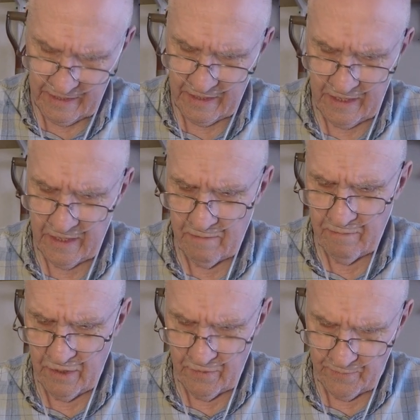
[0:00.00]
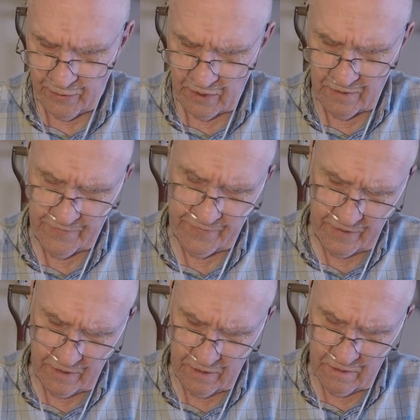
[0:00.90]
you get them both pulled
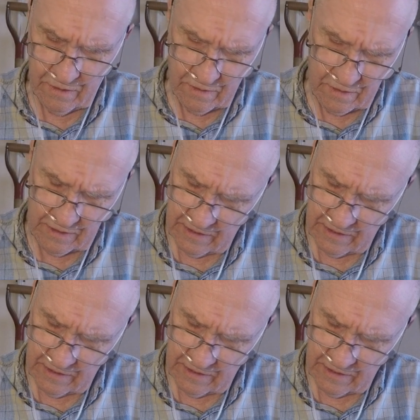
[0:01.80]
through.